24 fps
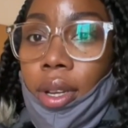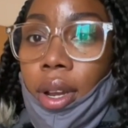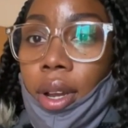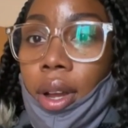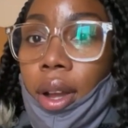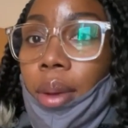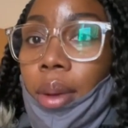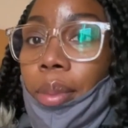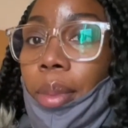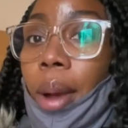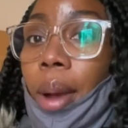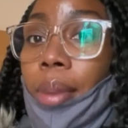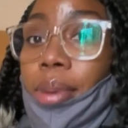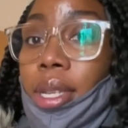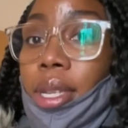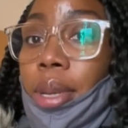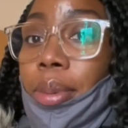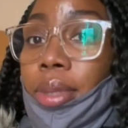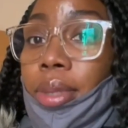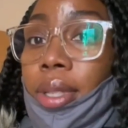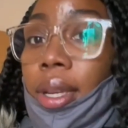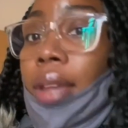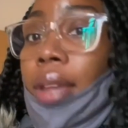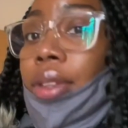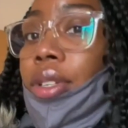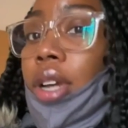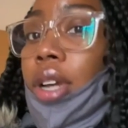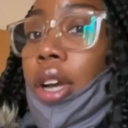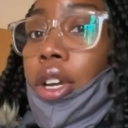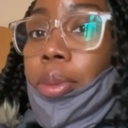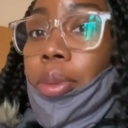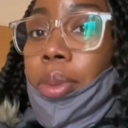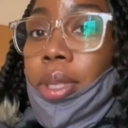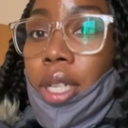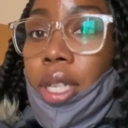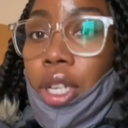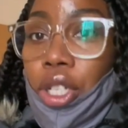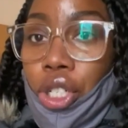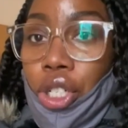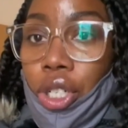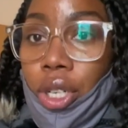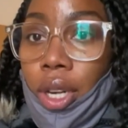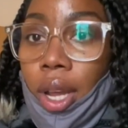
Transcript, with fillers: I was able to get the documentation.